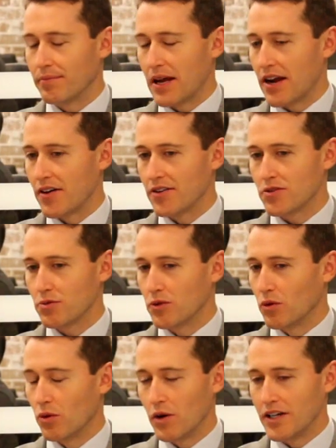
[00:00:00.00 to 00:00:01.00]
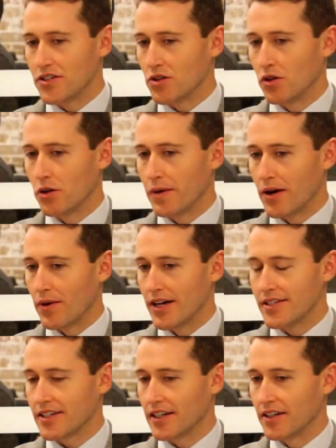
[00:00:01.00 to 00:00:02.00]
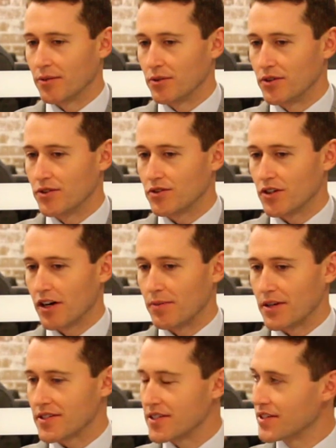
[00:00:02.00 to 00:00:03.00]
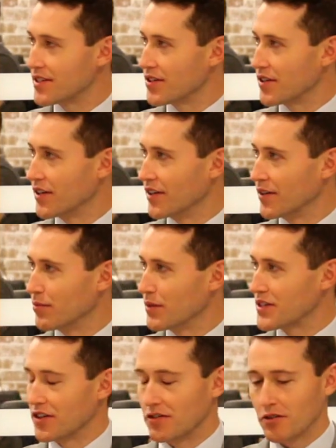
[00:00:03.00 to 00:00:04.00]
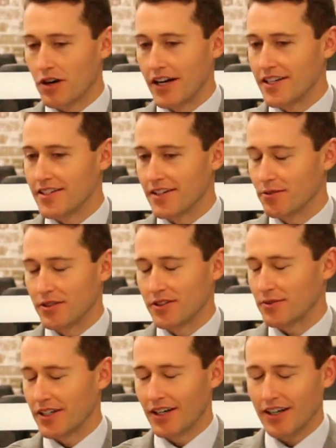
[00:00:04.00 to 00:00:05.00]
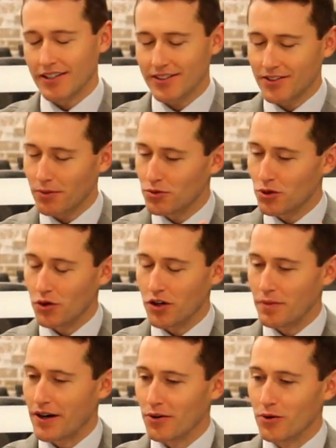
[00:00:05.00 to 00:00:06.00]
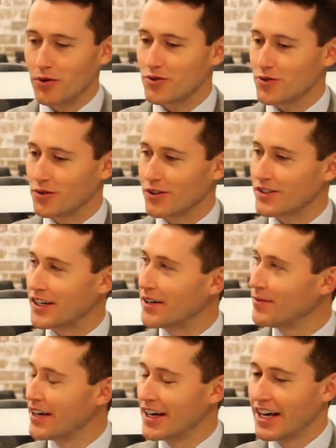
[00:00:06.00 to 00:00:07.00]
Parents would always talk about racing and it would drive my sister and myself crazy. We're just like, stop talking about horses all the time.